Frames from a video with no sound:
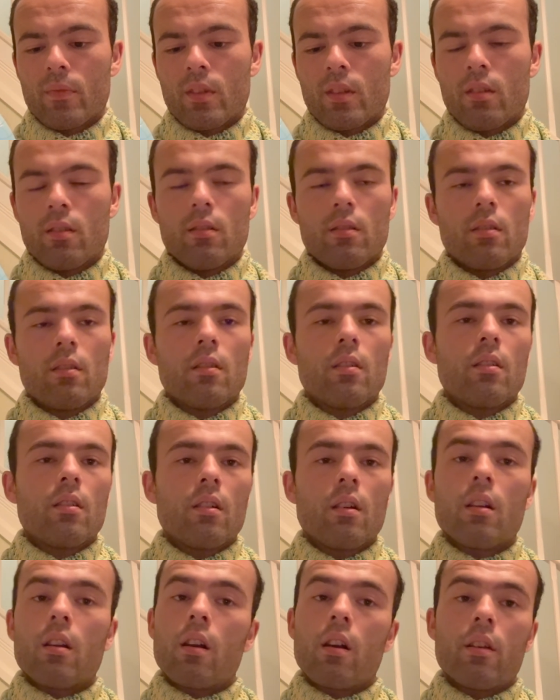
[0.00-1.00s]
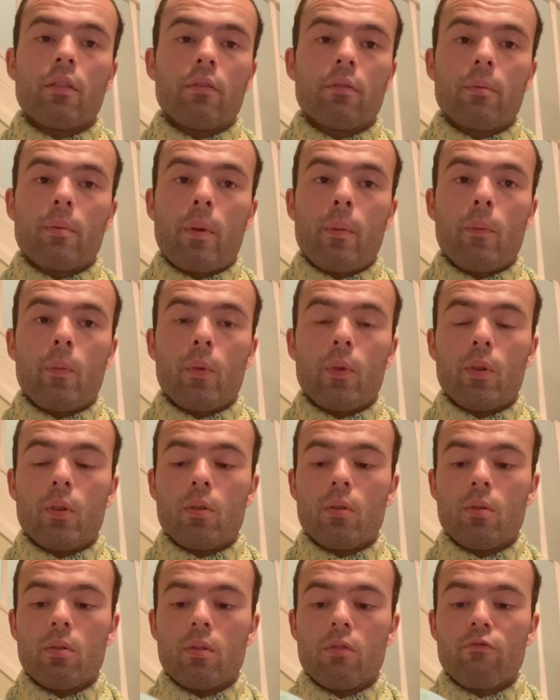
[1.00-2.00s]
I can't even remember what you
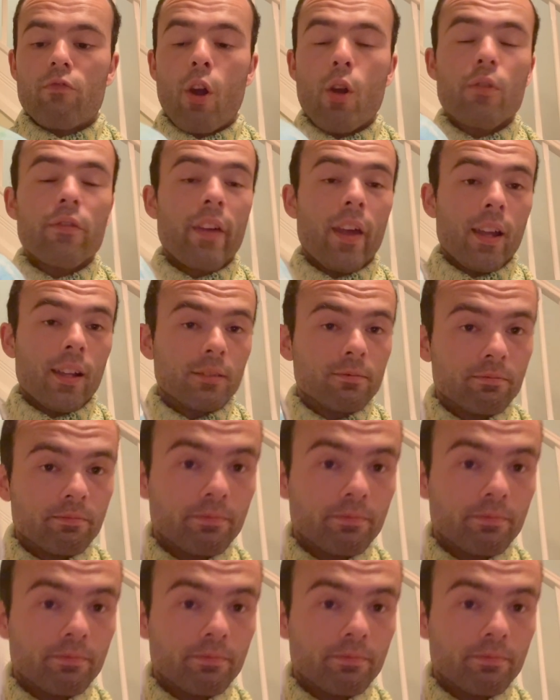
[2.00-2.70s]
call it, roving.